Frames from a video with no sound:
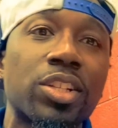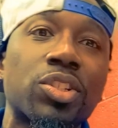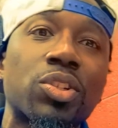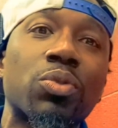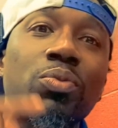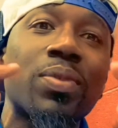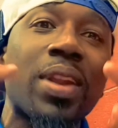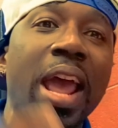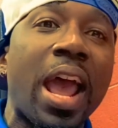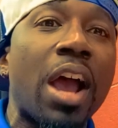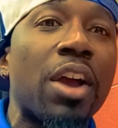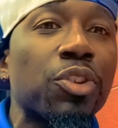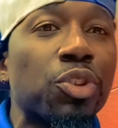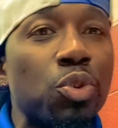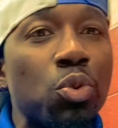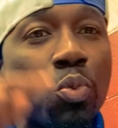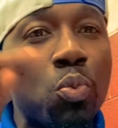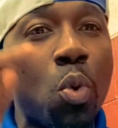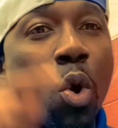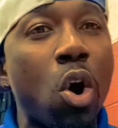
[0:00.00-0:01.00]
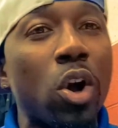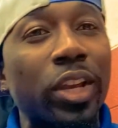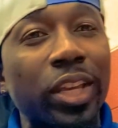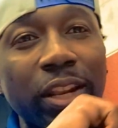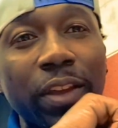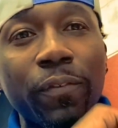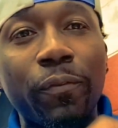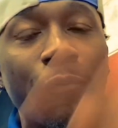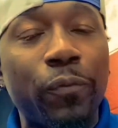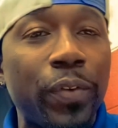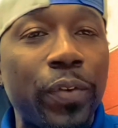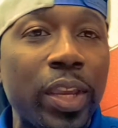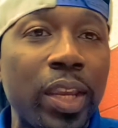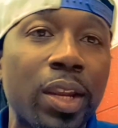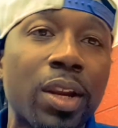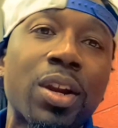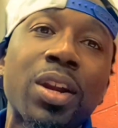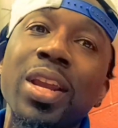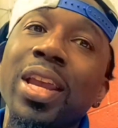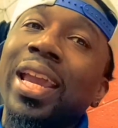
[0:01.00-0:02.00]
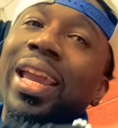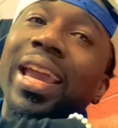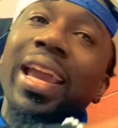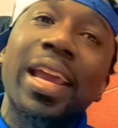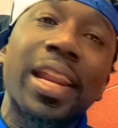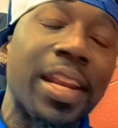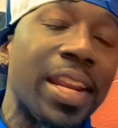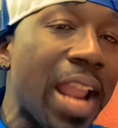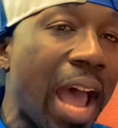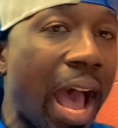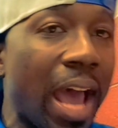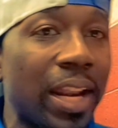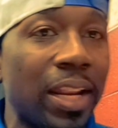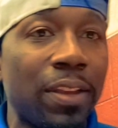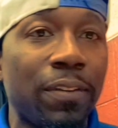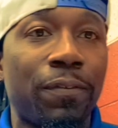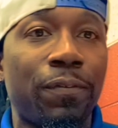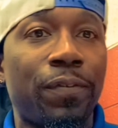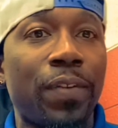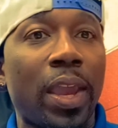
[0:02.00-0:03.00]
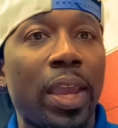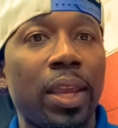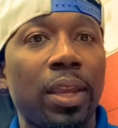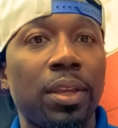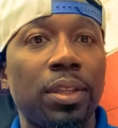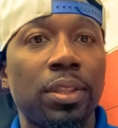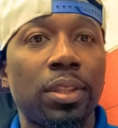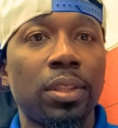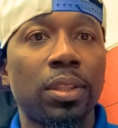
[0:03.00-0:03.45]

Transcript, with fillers: So now you walking in fear and not in faith.